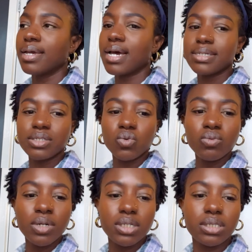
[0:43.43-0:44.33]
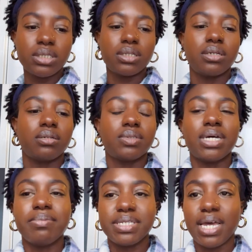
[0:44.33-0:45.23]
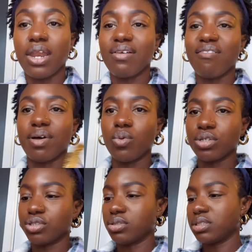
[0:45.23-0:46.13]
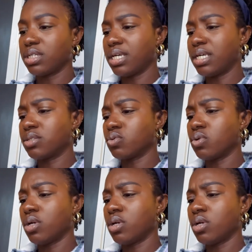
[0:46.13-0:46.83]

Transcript: Guys, it's almost, what time is it? I don't have my watch on. It's